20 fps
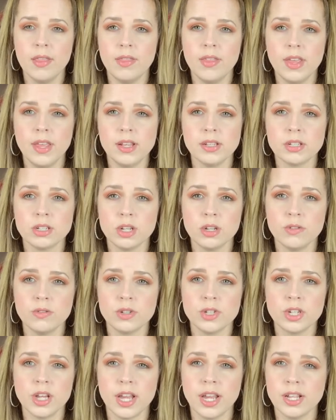these
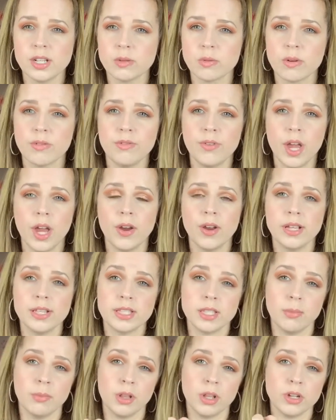two shades were very
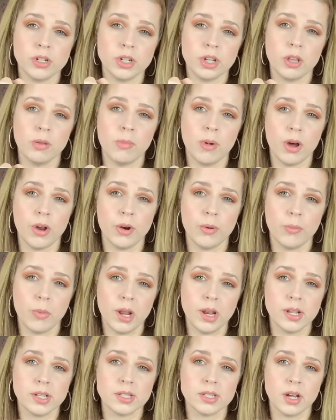similar to the Modern
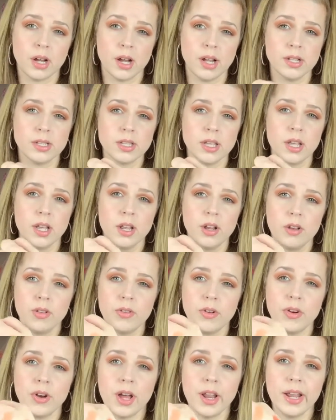Renaissance.
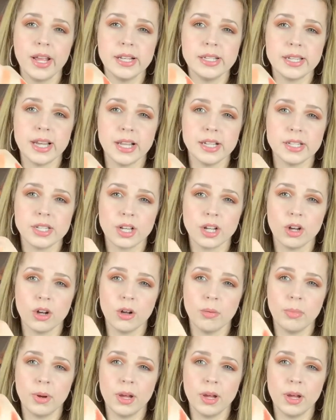They're not identical,